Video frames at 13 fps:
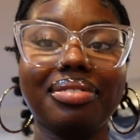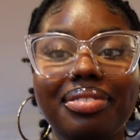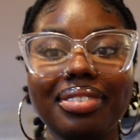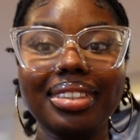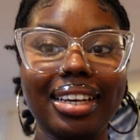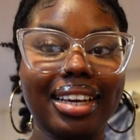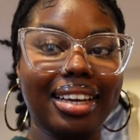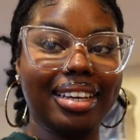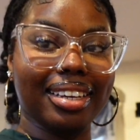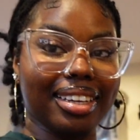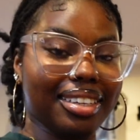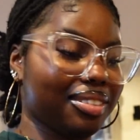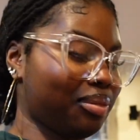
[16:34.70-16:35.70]
Anytime I
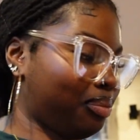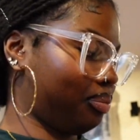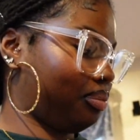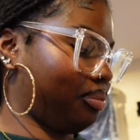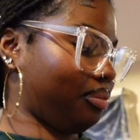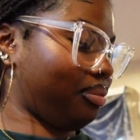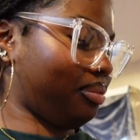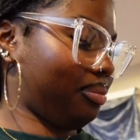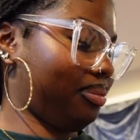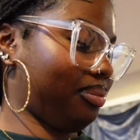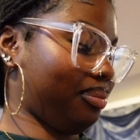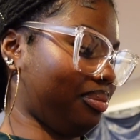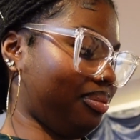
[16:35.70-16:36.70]
step outside, I just want to be
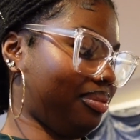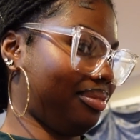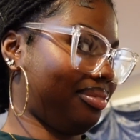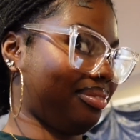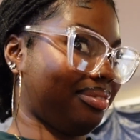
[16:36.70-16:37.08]
seen.